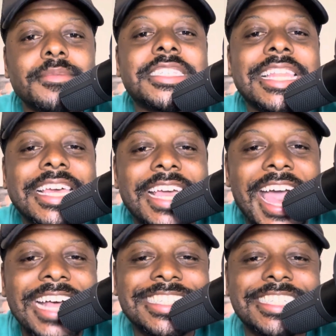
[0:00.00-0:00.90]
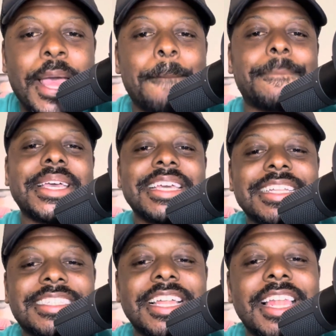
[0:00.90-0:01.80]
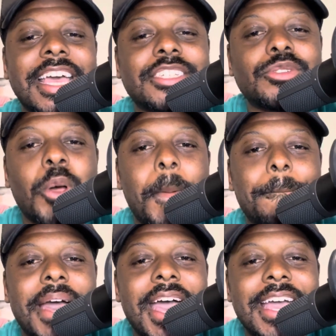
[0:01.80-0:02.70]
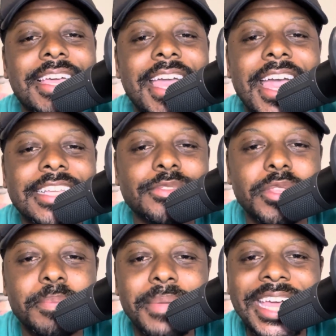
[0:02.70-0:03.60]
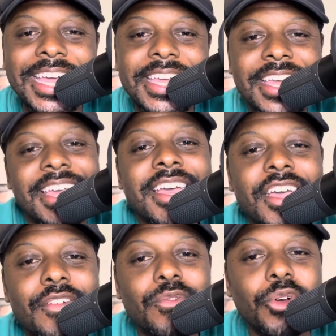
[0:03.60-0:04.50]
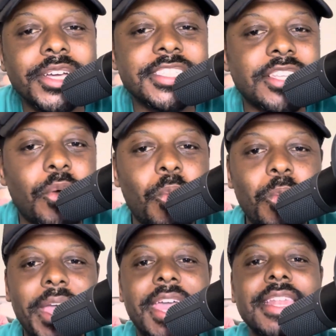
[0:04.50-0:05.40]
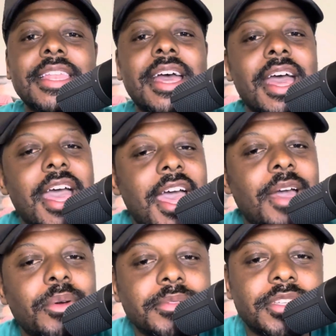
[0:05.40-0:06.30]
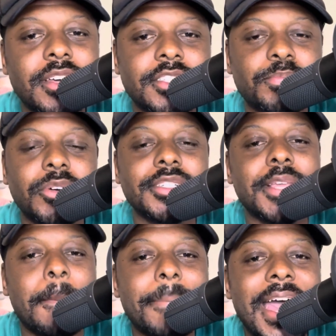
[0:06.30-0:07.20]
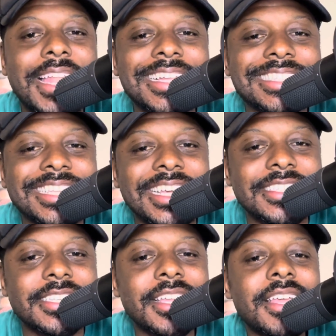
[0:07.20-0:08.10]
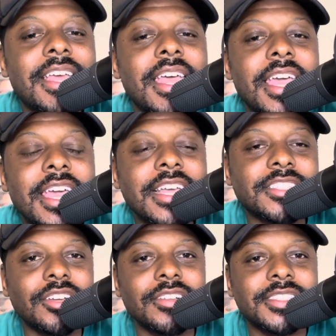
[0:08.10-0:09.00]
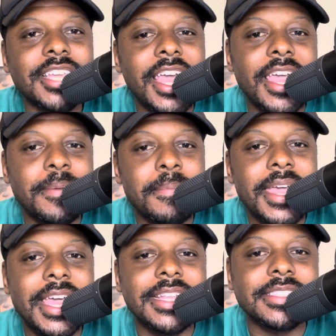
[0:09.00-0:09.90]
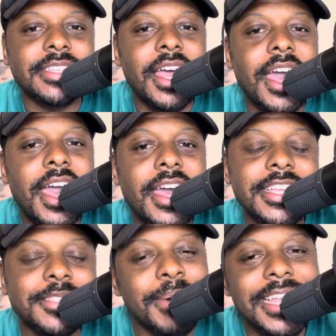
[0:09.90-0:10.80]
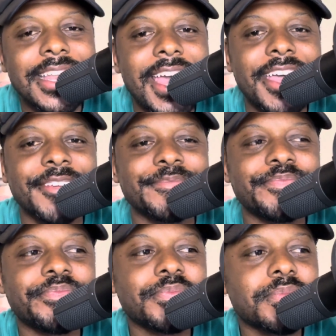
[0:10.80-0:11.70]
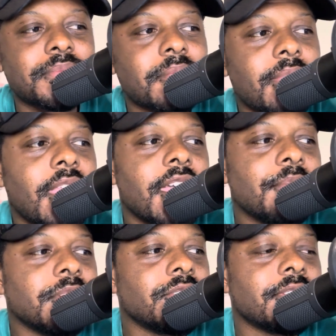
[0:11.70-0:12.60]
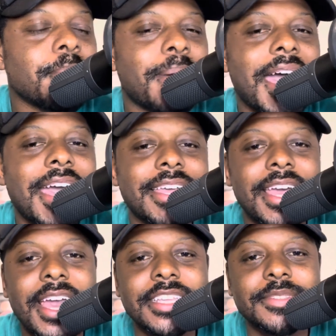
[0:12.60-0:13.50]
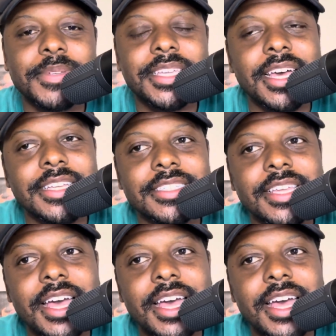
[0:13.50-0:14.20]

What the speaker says: the Gossip Intellectual Podcast with me, Royce Wynn, where we talk sports, politics, entertainment. It's Monday, and we're doing the podcast because